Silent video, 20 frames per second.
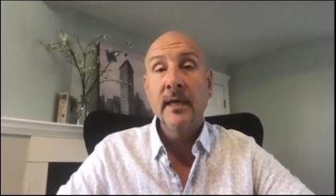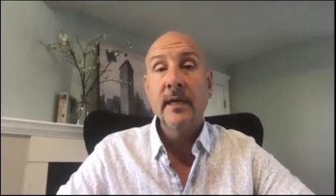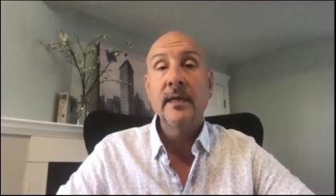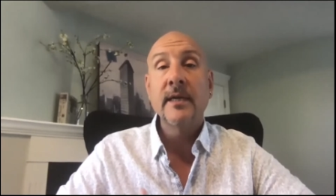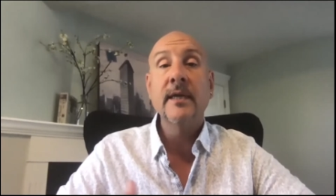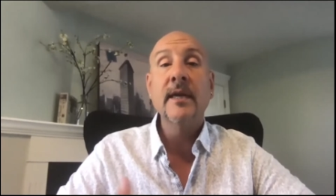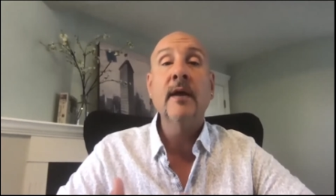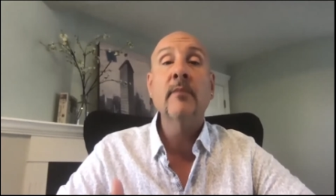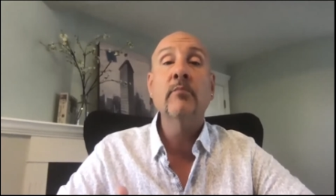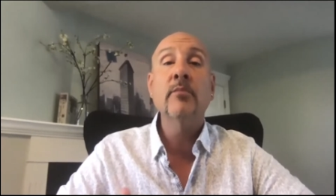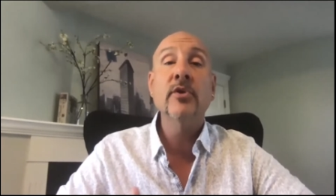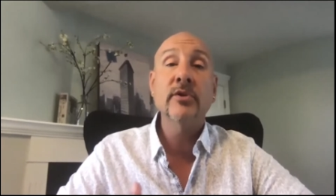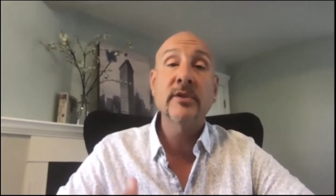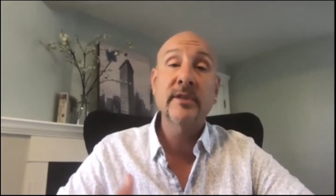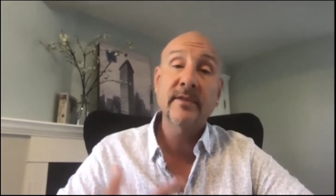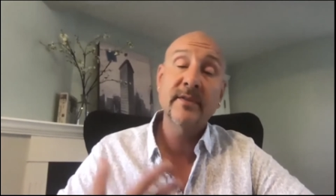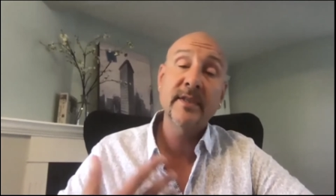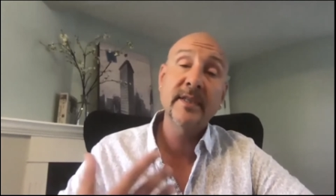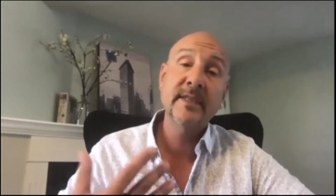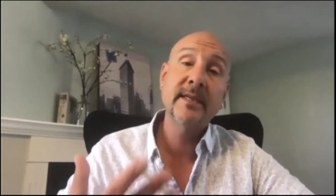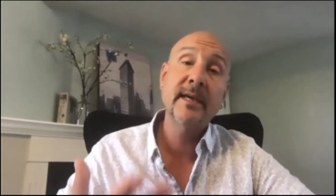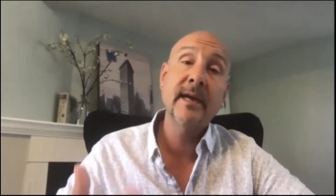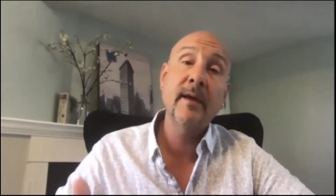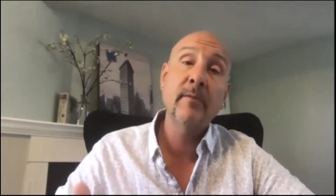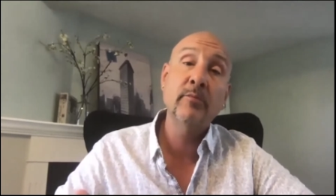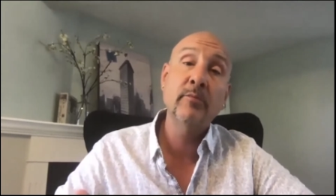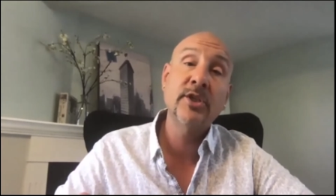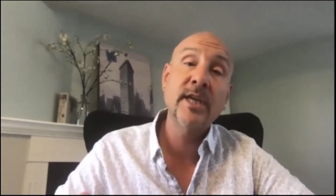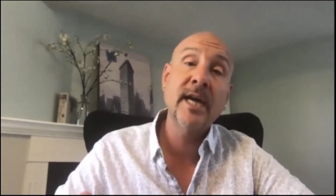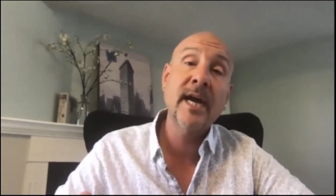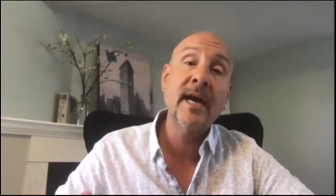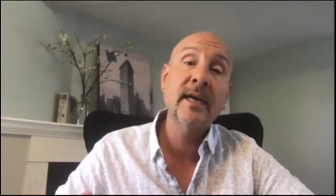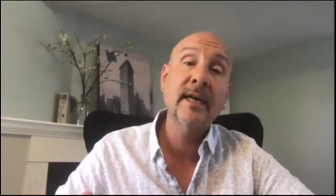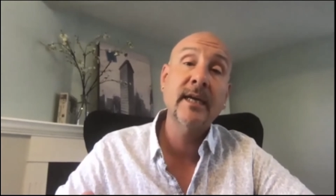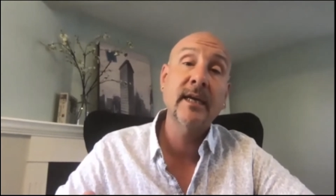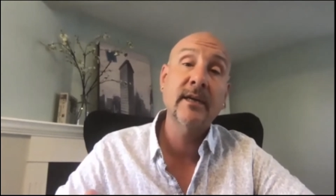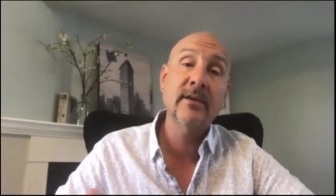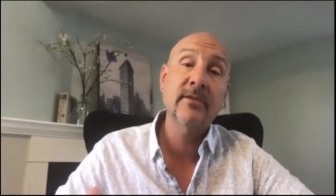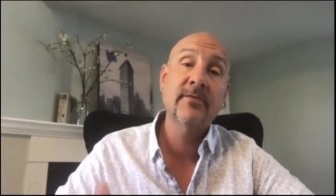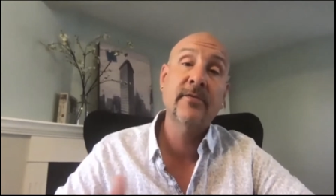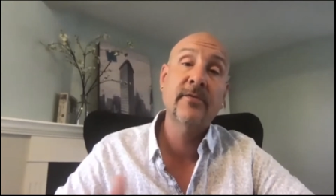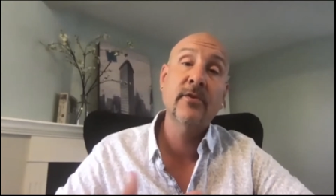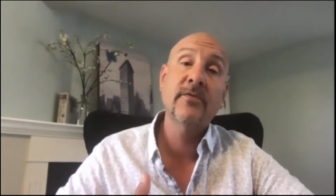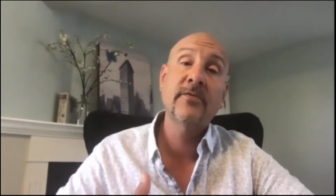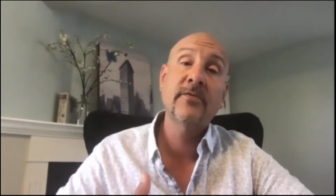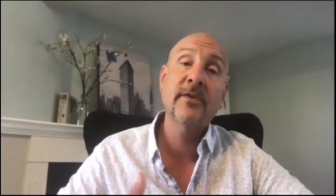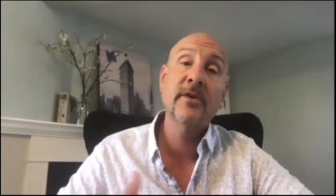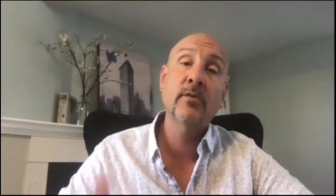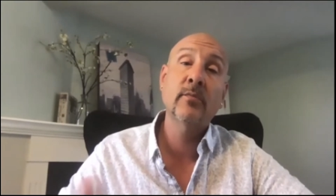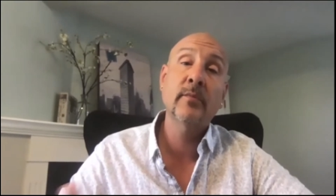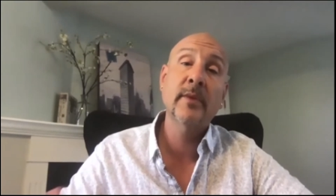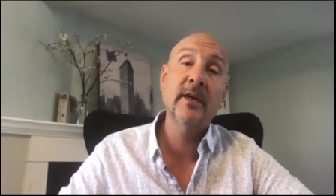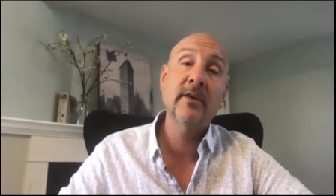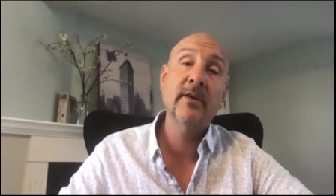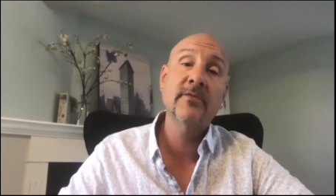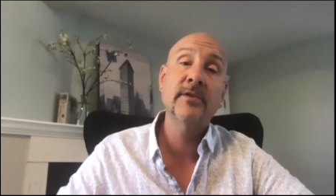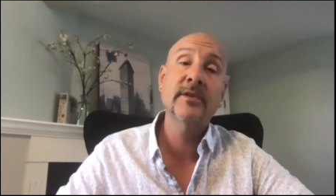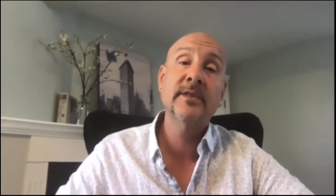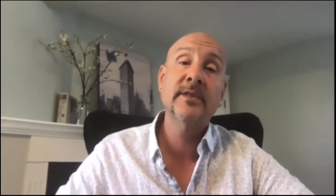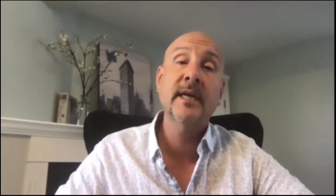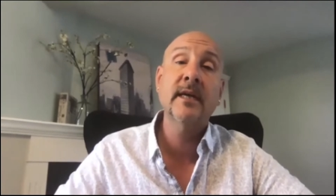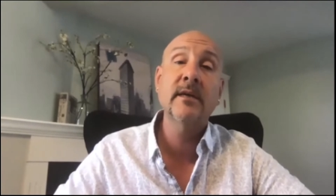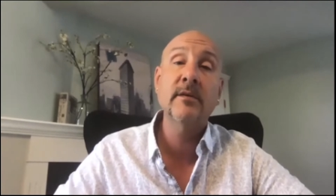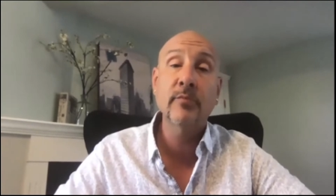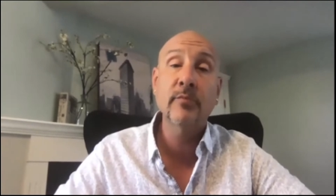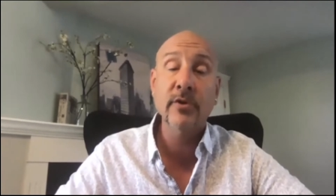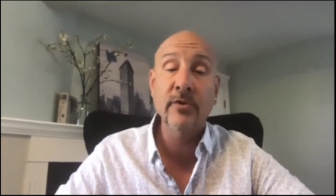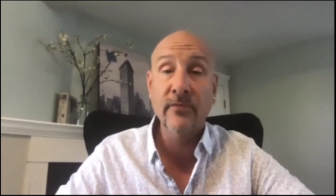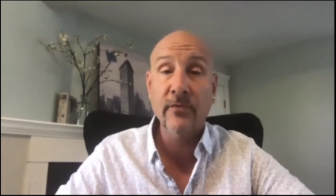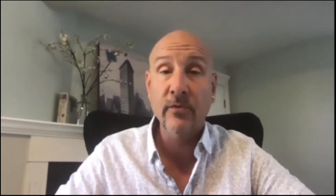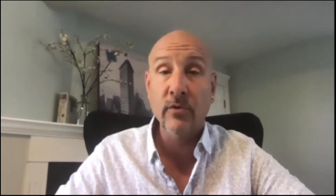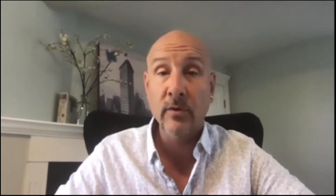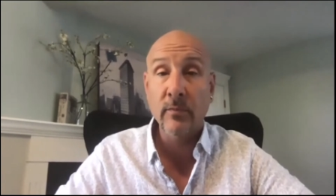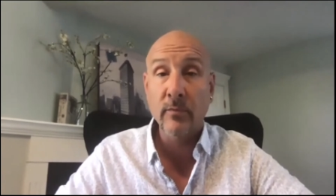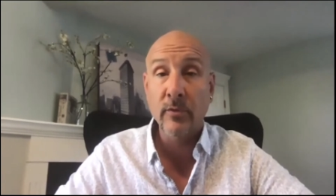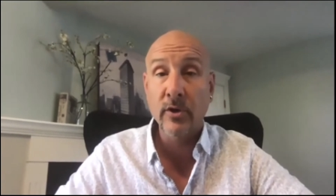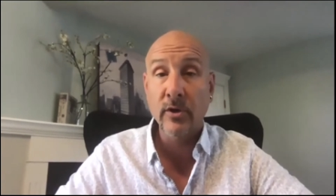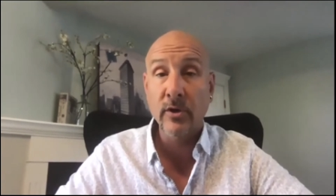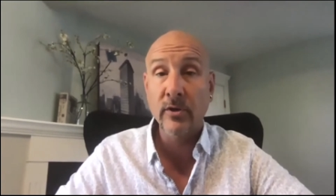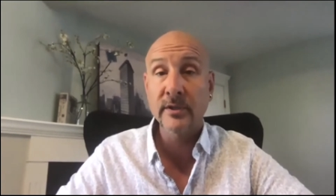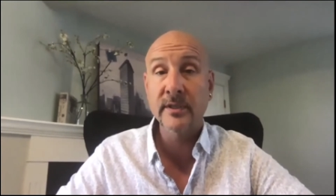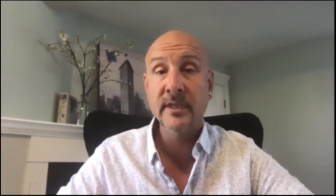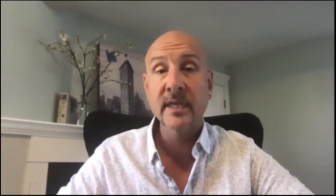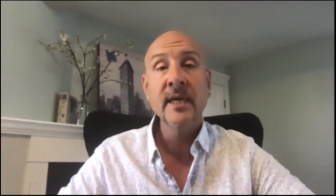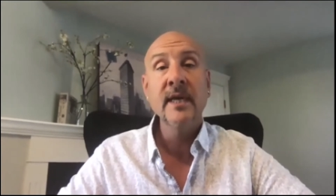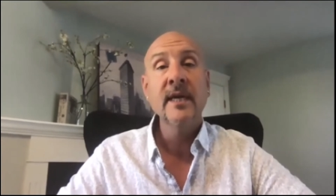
numbers of the same jacket for filming for stunt performers.